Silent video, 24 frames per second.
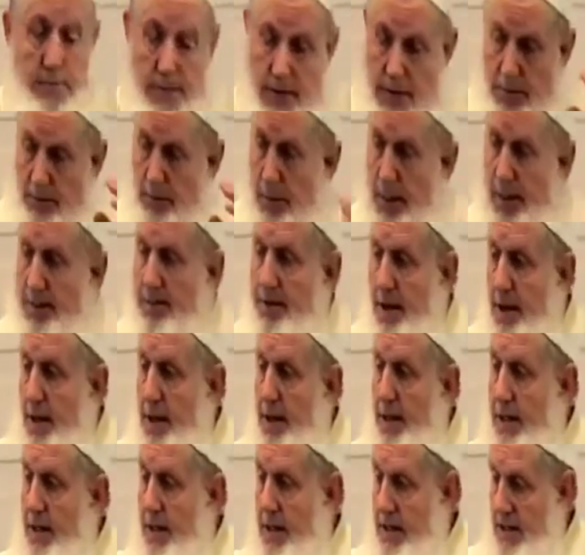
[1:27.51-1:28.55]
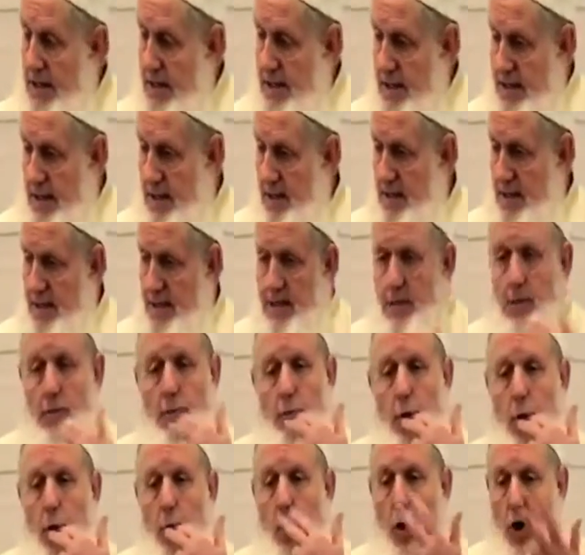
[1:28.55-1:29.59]
To believe in Allah is just
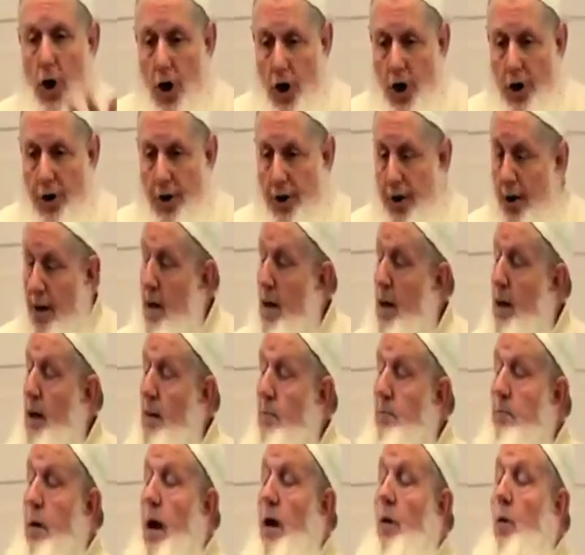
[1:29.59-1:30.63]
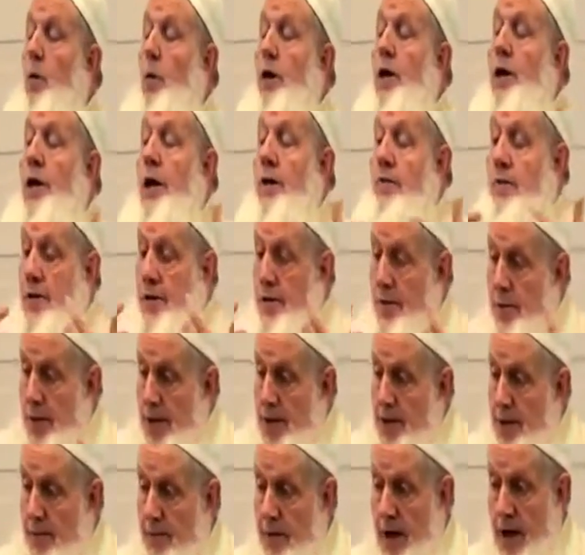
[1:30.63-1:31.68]
a word, but whenever you
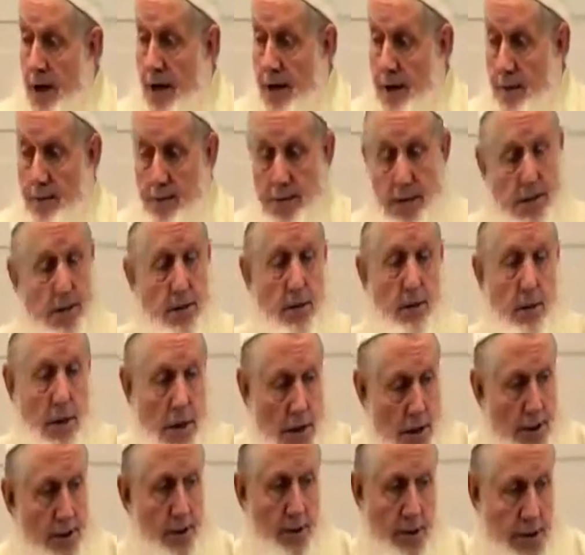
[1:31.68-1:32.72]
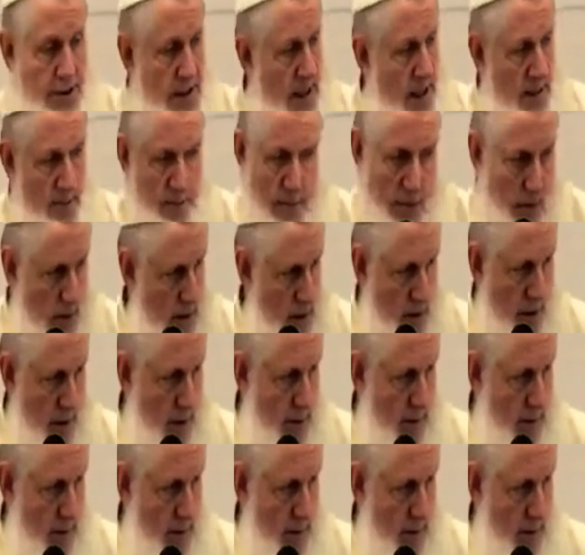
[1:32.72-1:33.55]
read the volumes, you'll understand more.